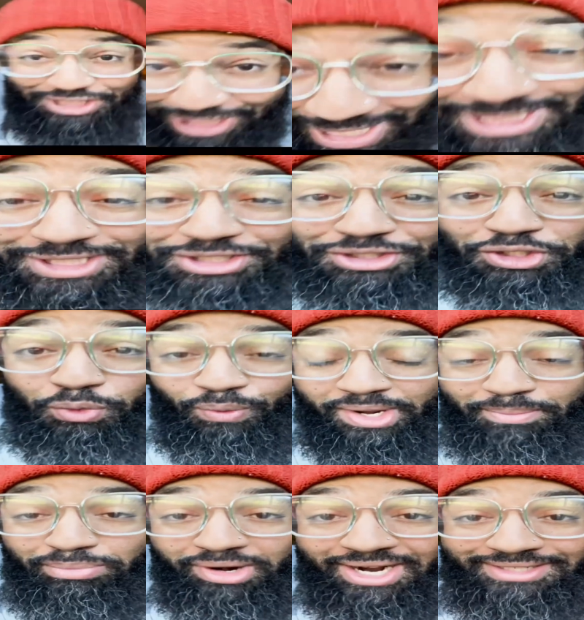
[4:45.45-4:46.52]
chances to
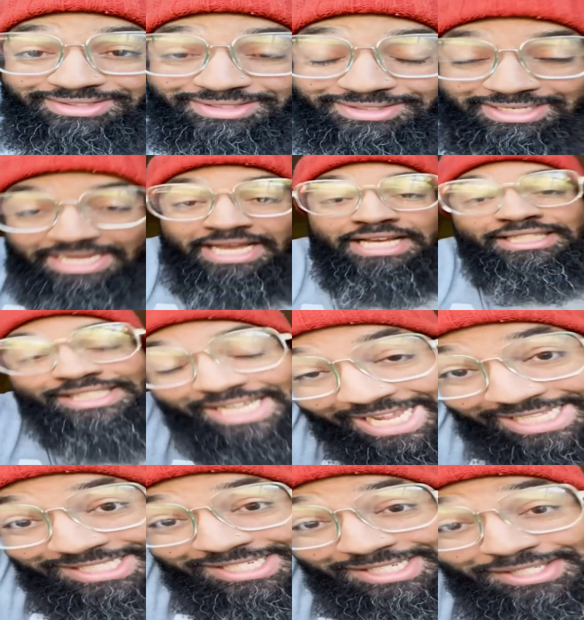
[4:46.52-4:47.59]
win prizes.
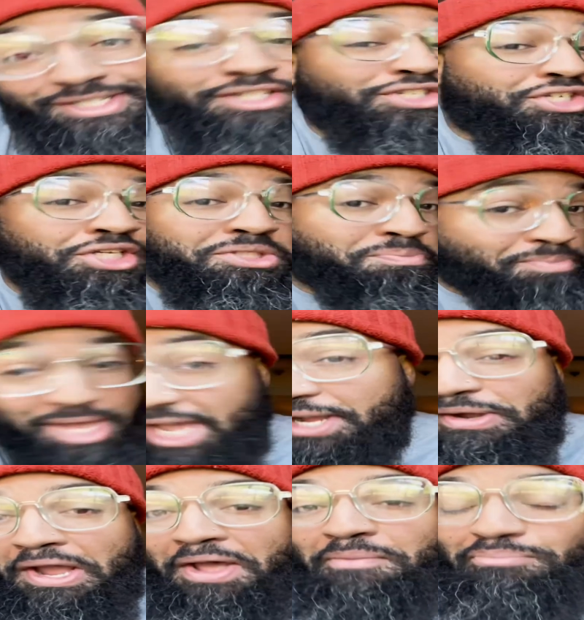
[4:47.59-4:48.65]
Chances to just
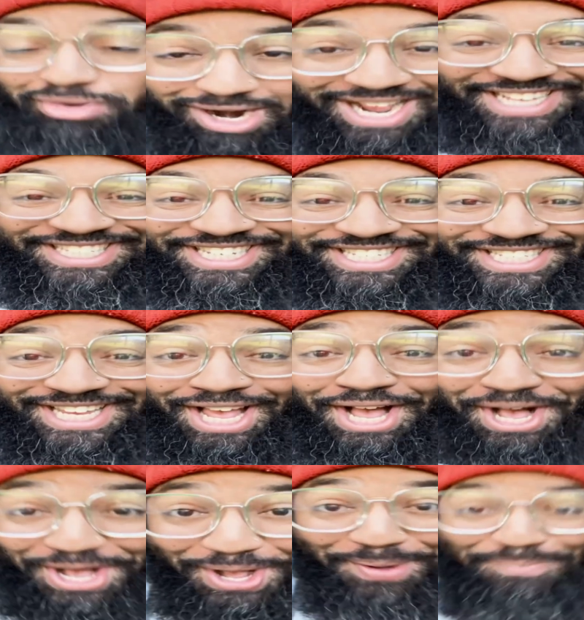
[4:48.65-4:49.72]
pick prizes
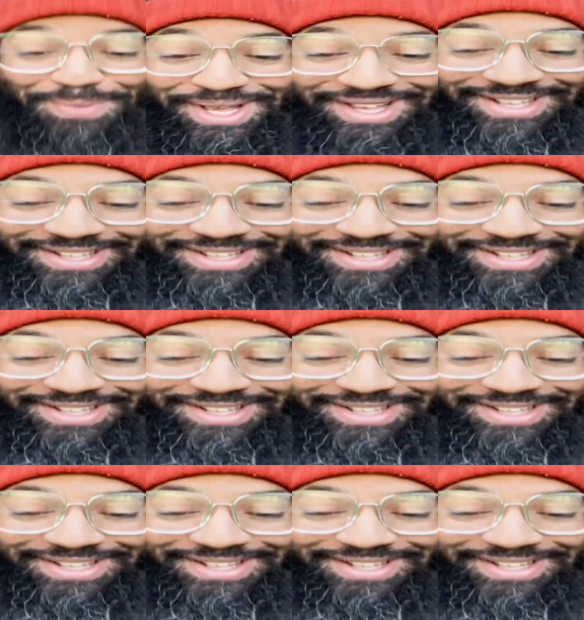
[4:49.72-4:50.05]
up